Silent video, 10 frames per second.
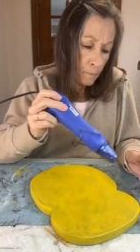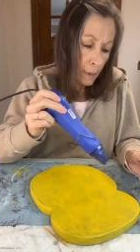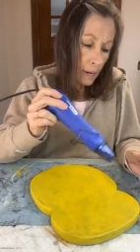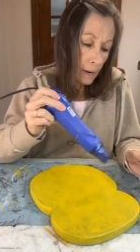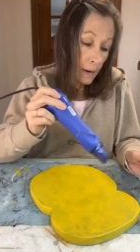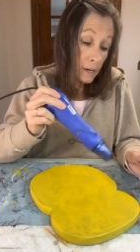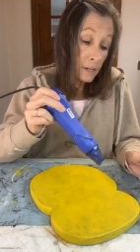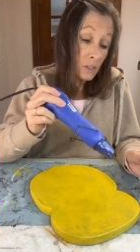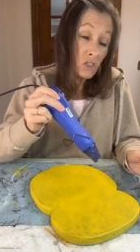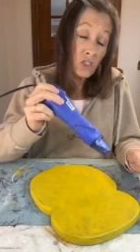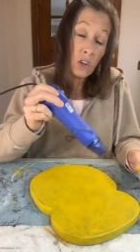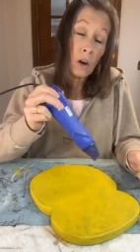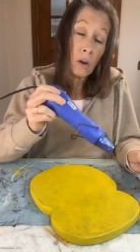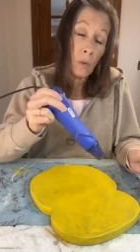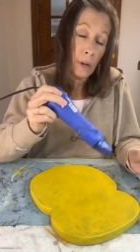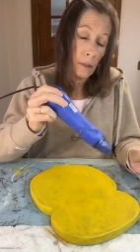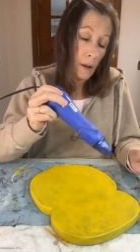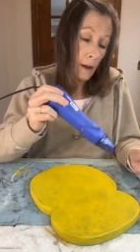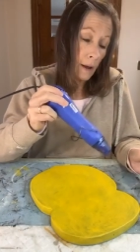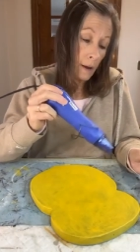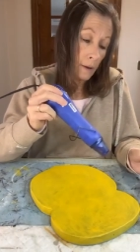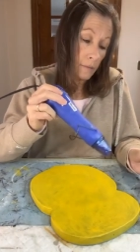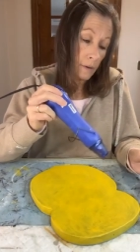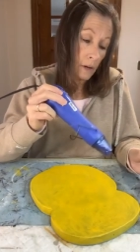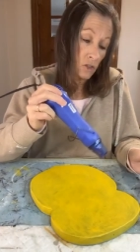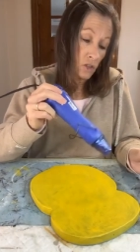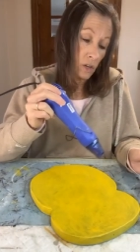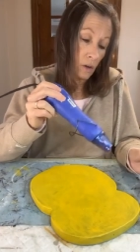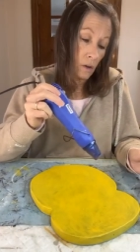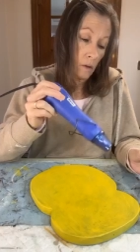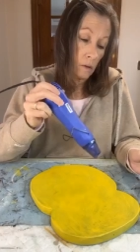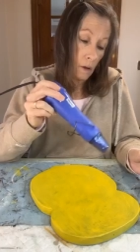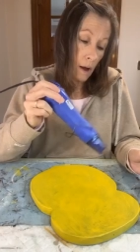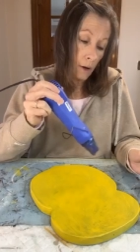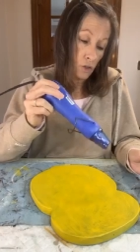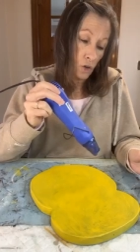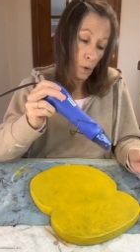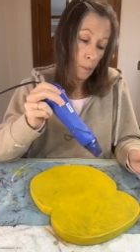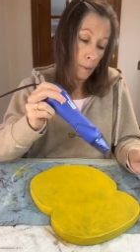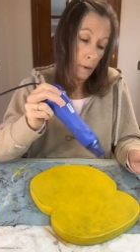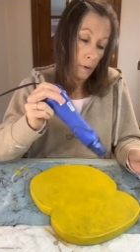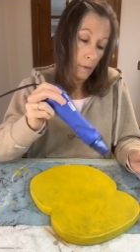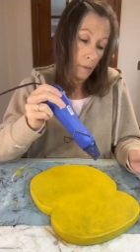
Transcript: But I didn't start going live until October.